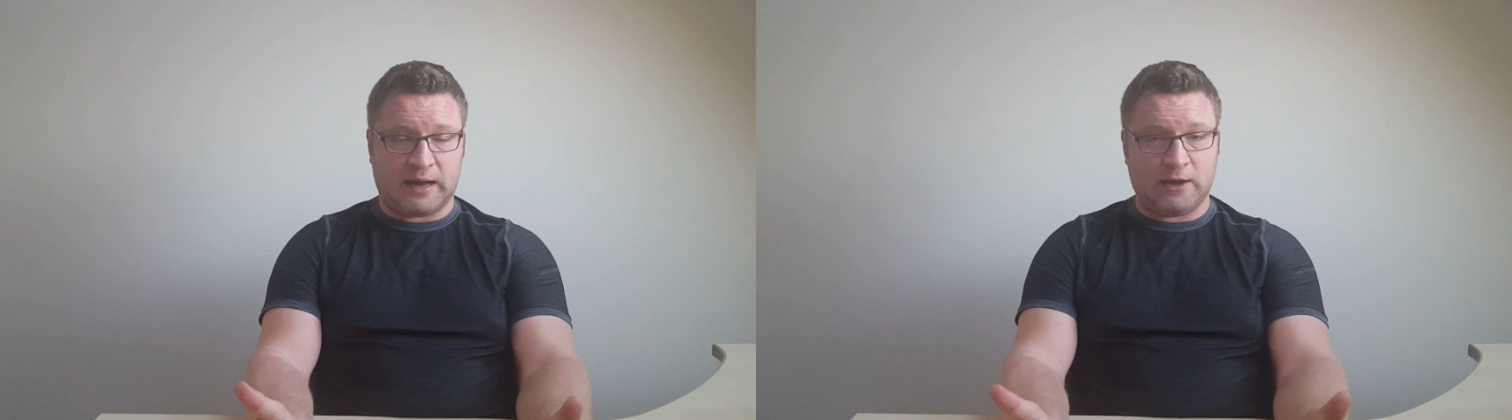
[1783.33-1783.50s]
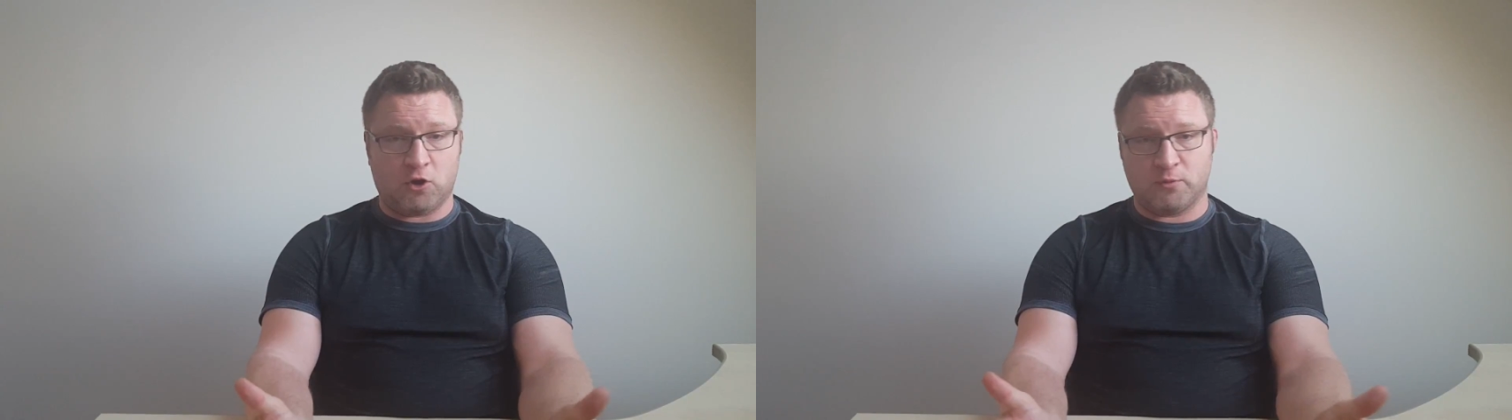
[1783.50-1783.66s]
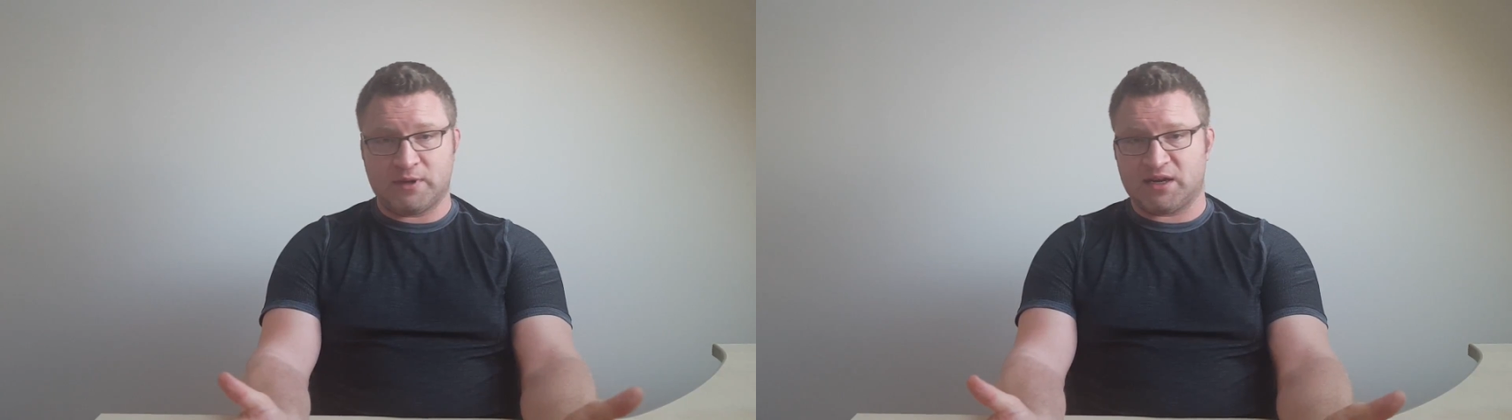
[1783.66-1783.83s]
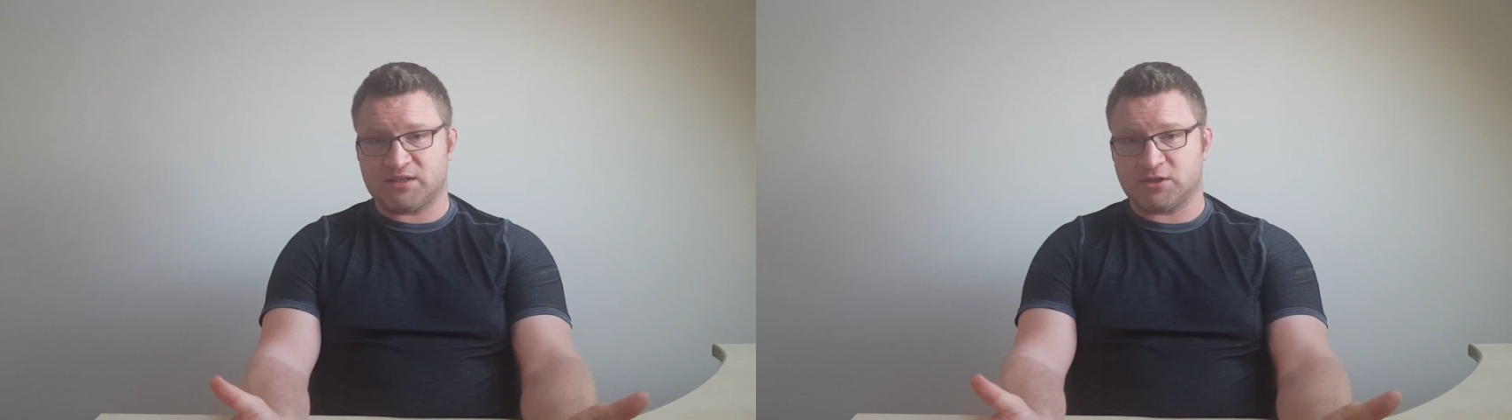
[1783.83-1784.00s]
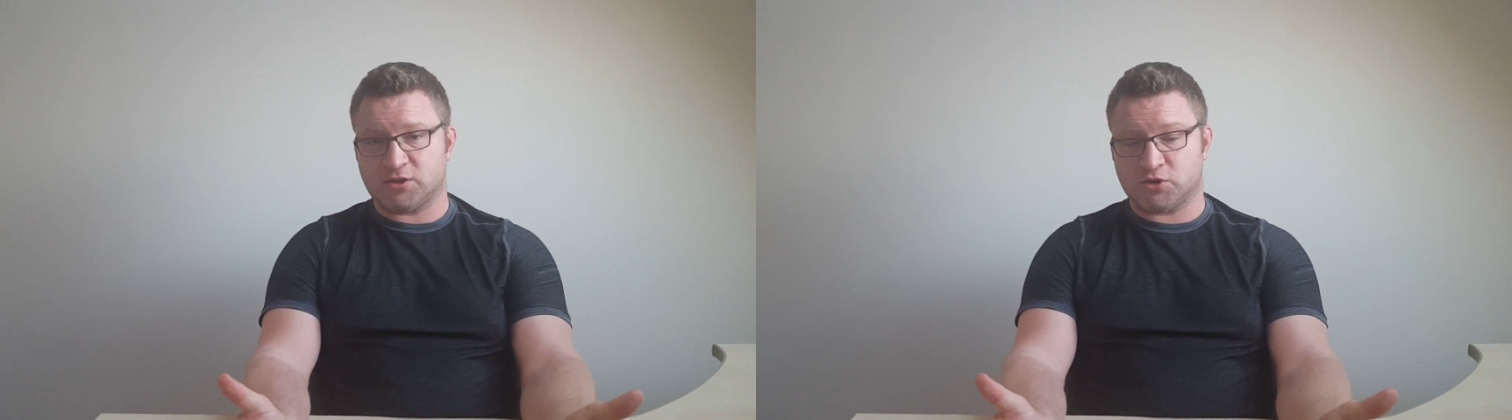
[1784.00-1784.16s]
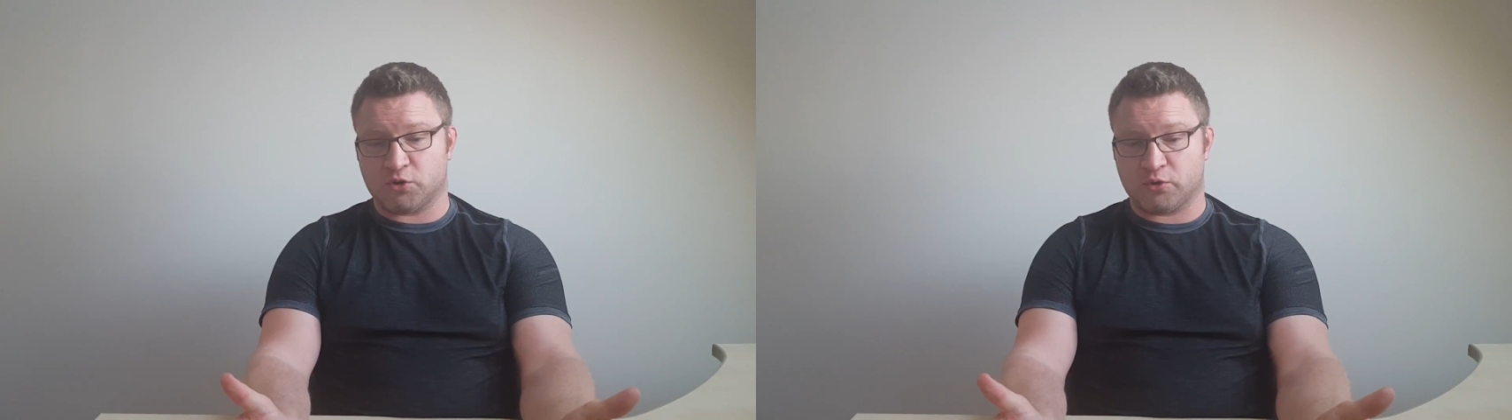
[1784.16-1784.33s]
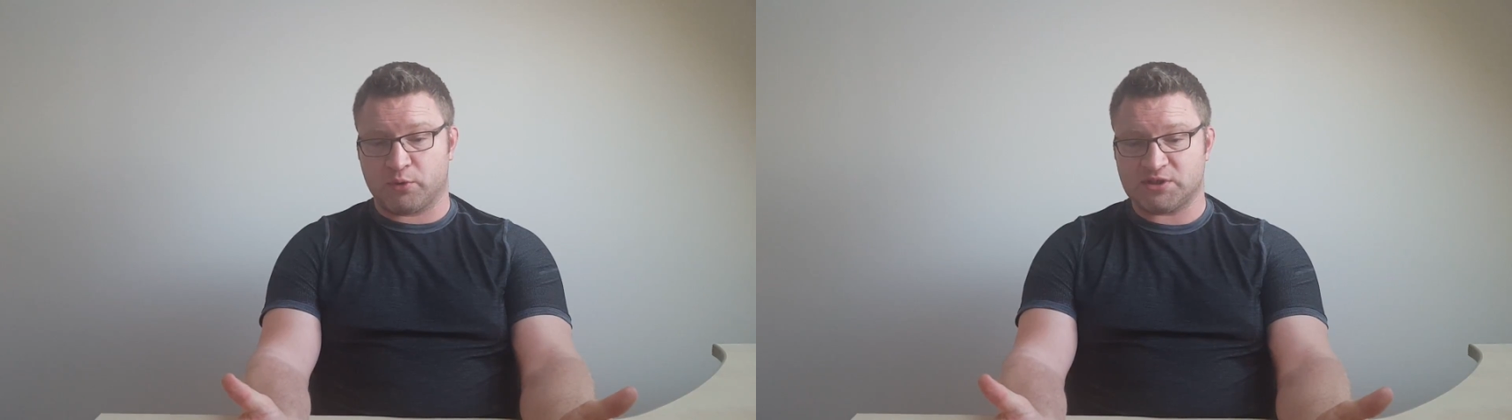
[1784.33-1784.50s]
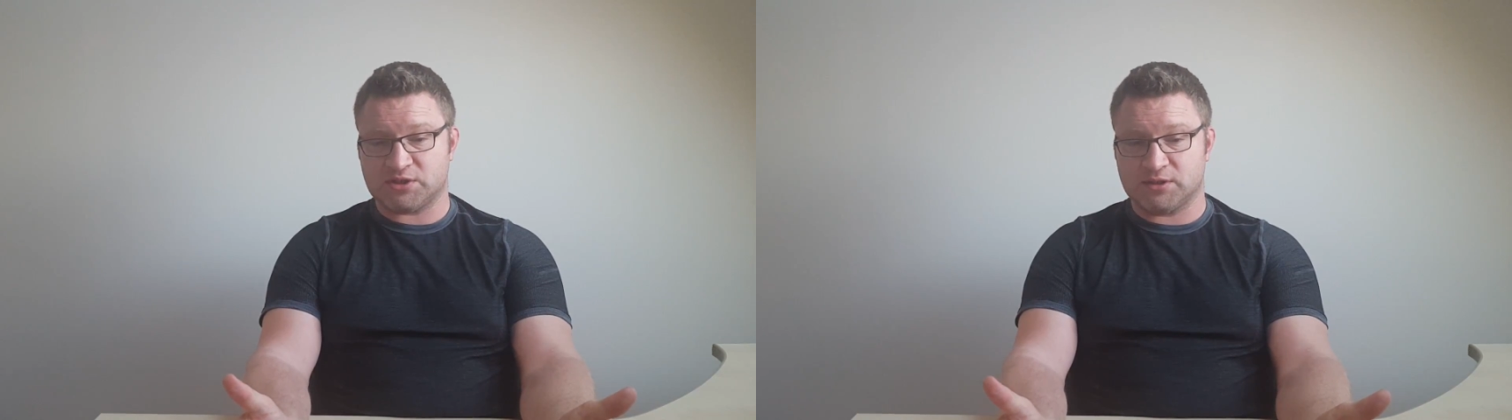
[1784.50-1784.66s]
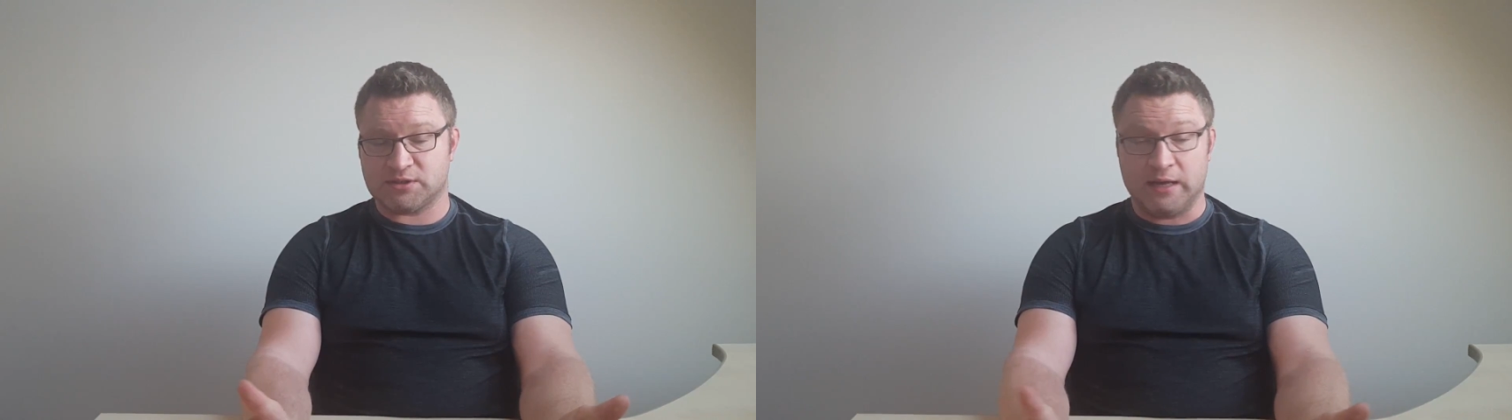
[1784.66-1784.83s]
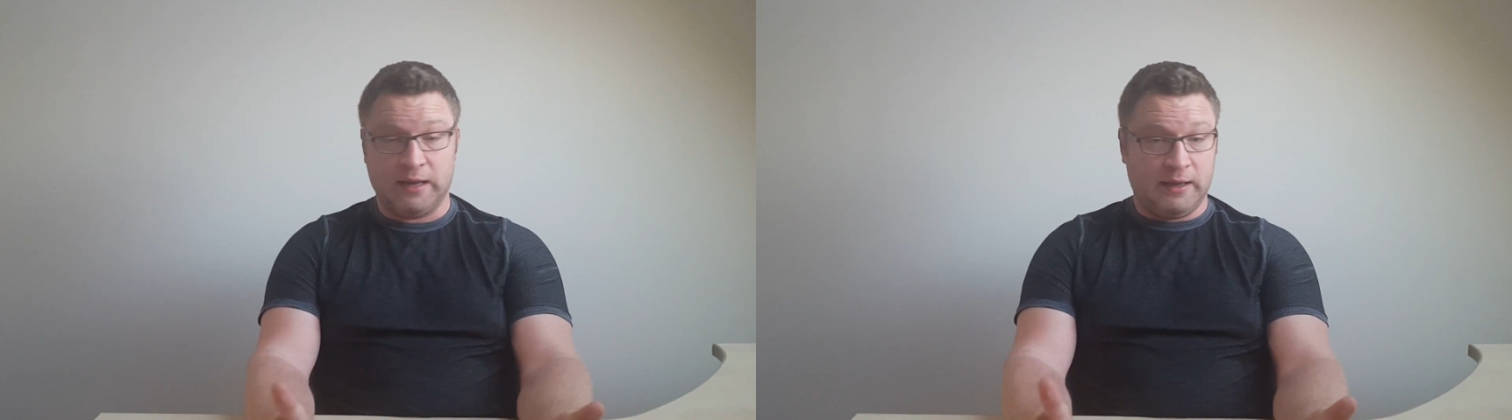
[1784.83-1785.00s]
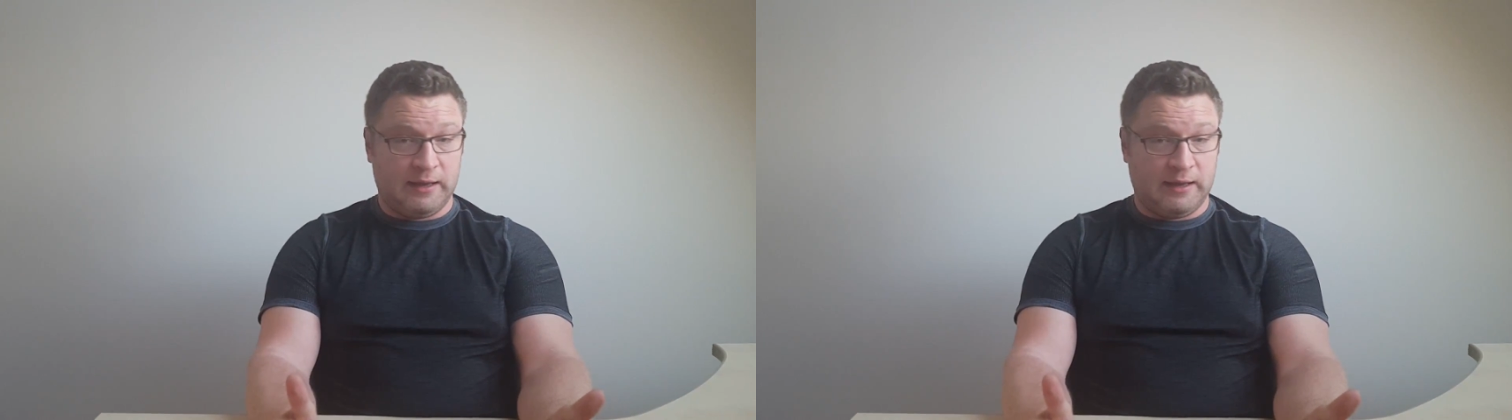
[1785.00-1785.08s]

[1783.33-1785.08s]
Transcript: I hope that answers your questions.